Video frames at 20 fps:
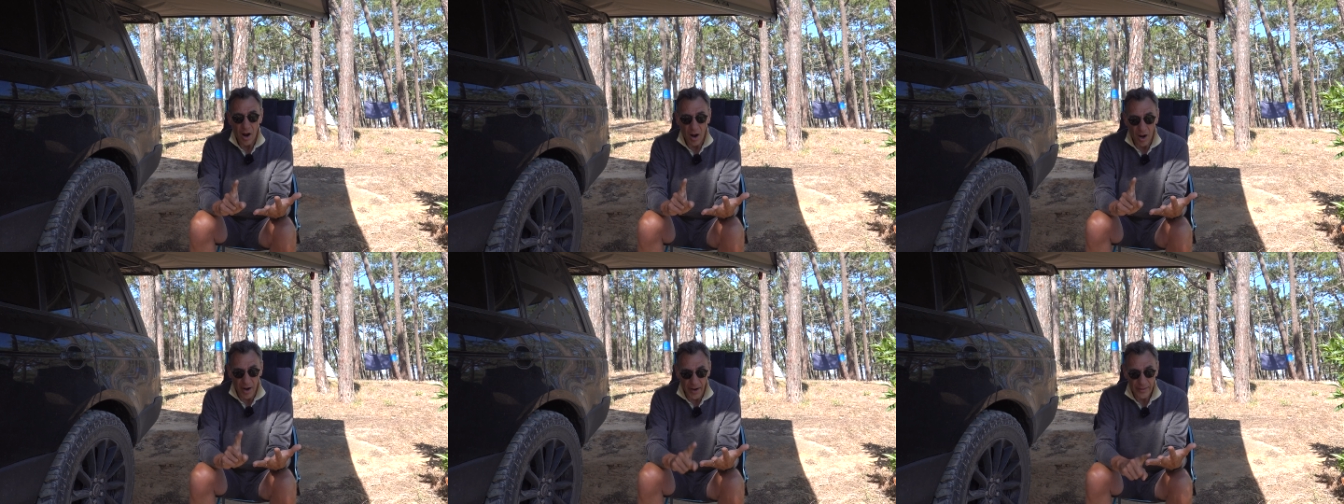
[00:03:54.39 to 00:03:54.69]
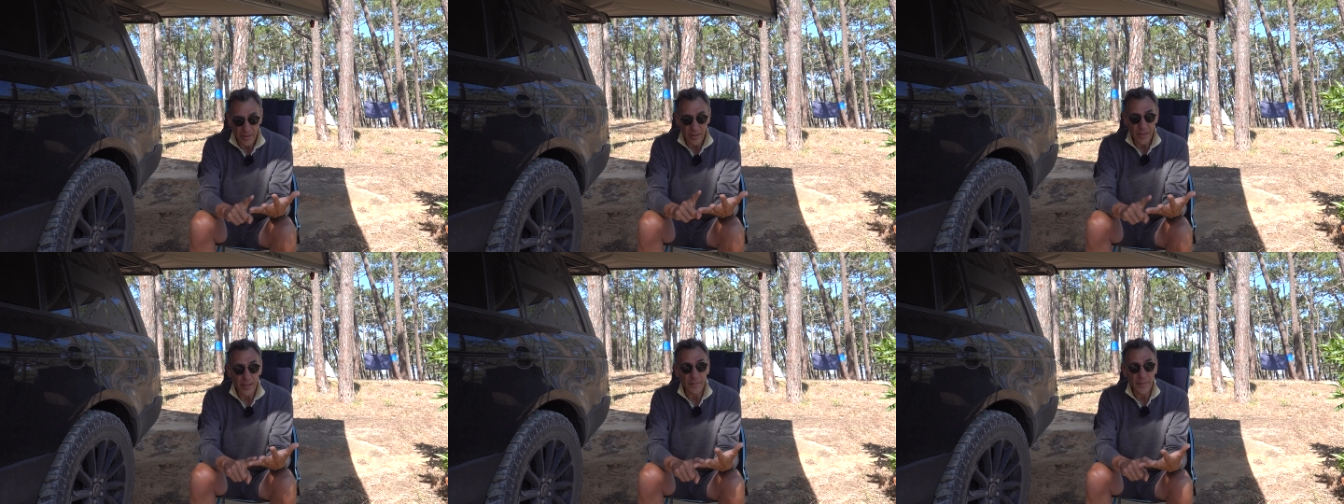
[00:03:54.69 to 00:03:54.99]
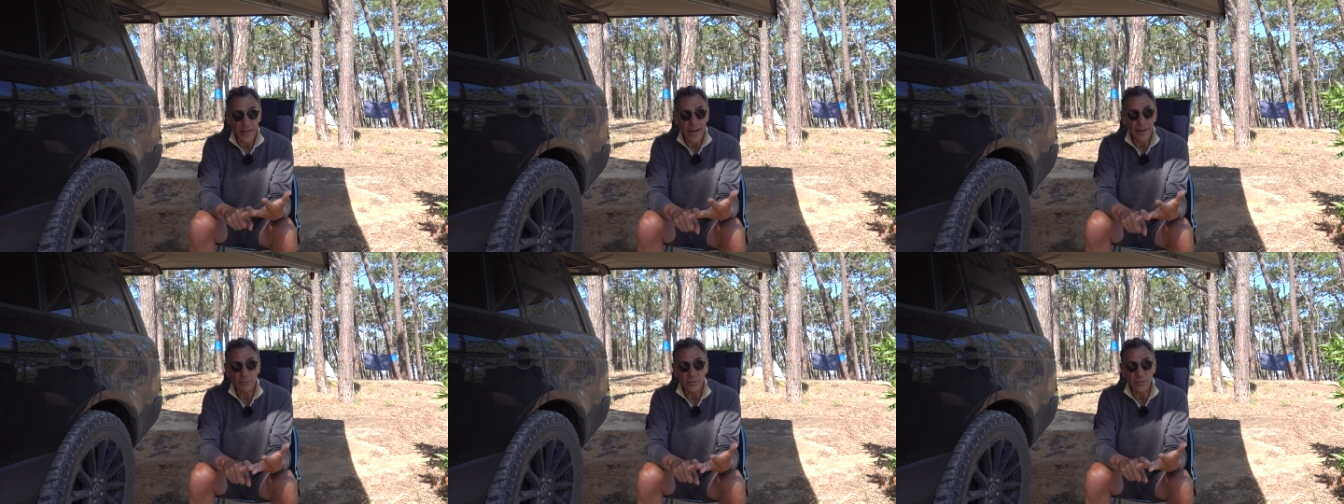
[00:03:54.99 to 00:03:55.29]
I think
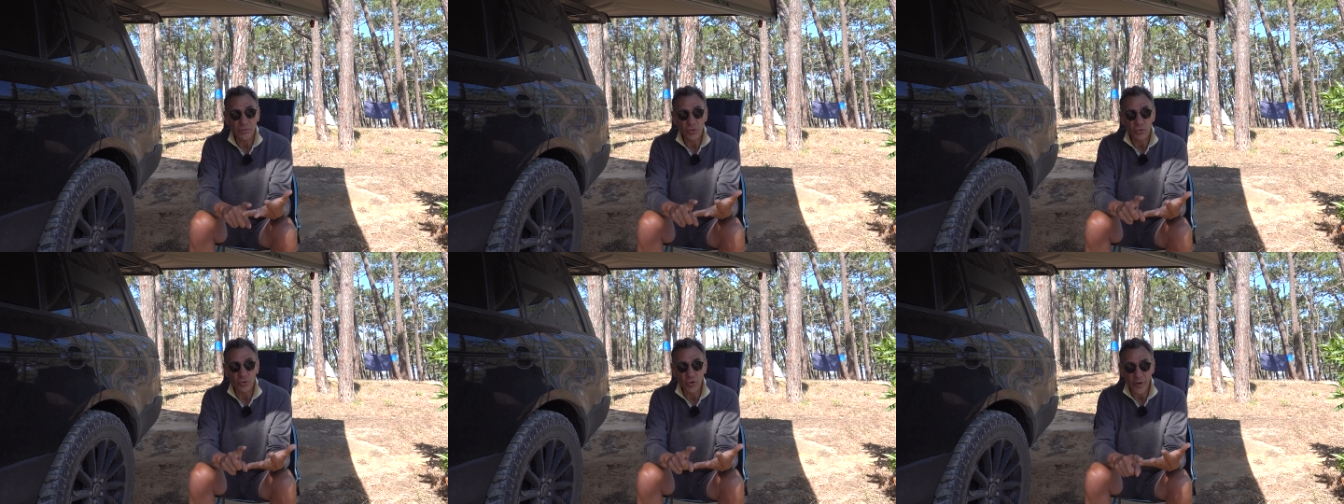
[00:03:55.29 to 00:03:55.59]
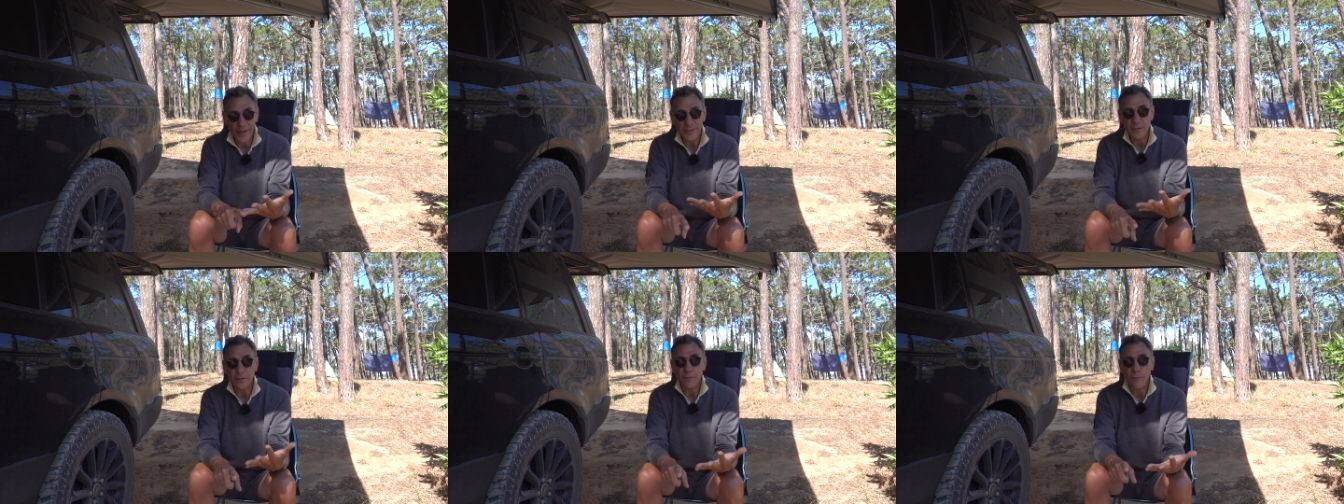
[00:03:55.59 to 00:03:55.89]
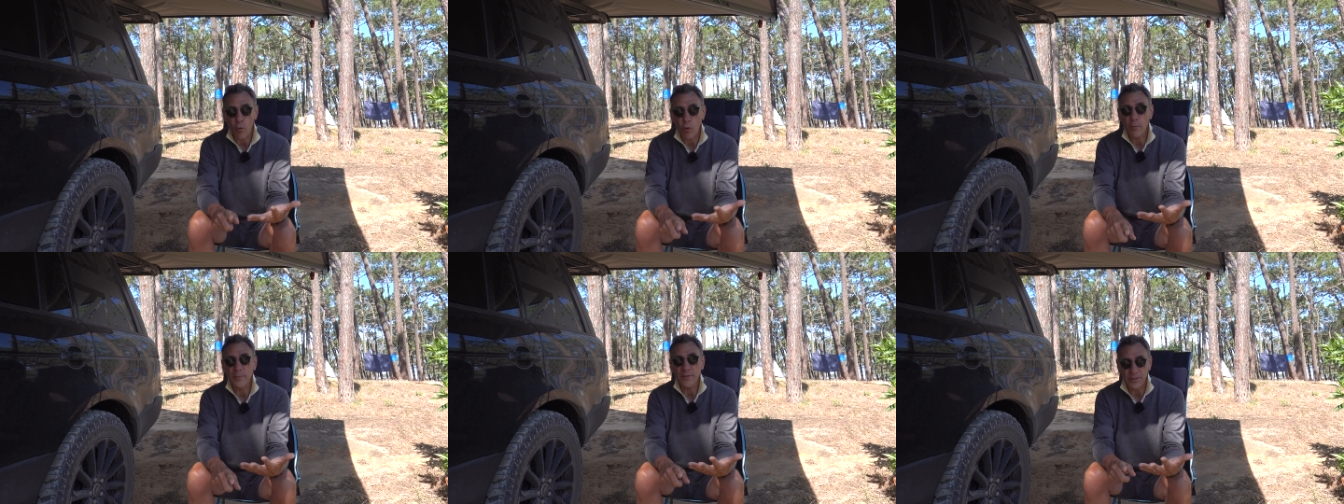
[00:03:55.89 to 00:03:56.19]
that was
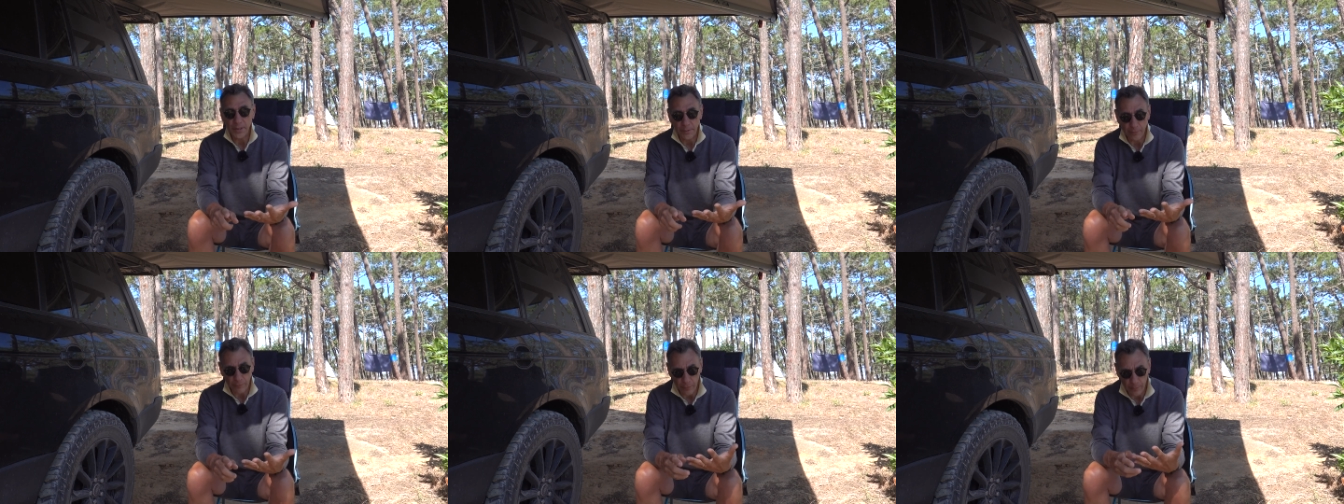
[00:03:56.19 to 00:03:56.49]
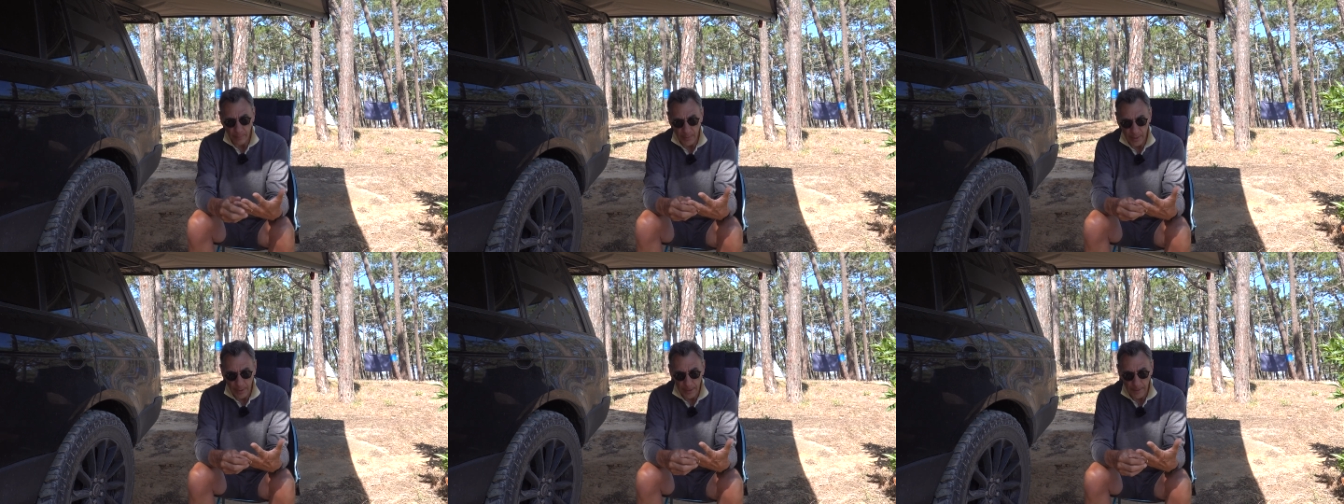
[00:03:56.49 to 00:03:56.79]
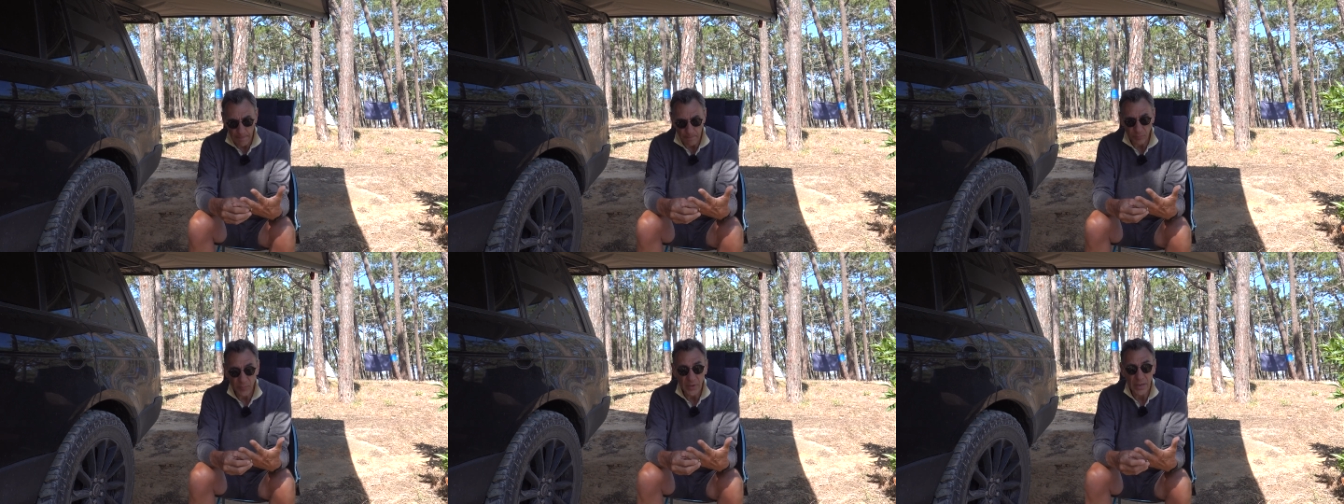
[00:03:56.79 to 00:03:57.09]
transformative for me.